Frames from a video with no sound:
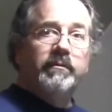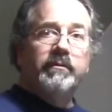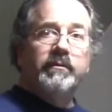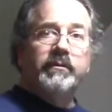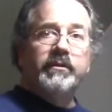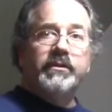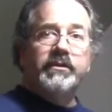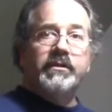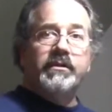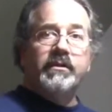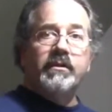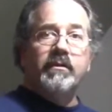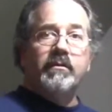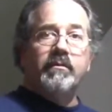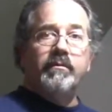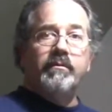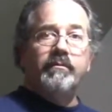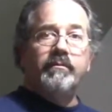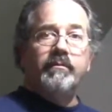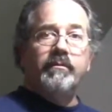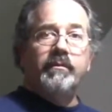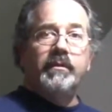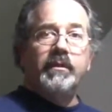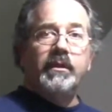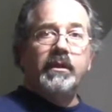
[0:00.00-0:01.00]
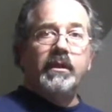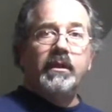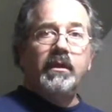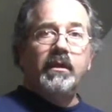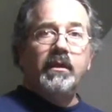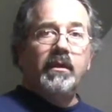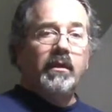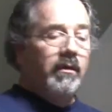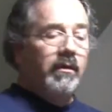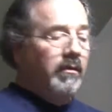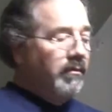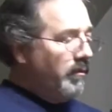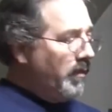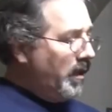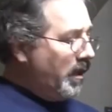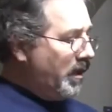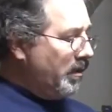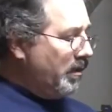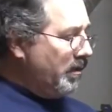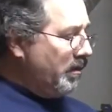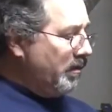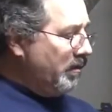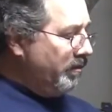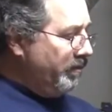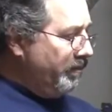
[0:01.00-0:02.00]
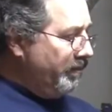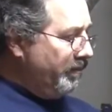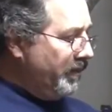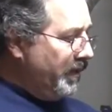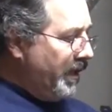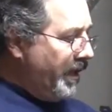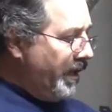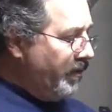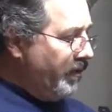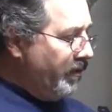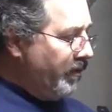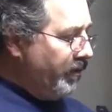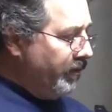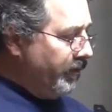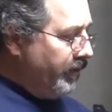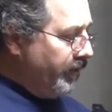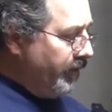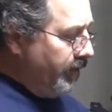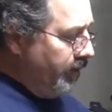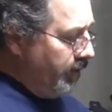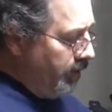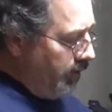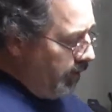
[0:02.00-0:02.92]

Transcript: just a regular light holder.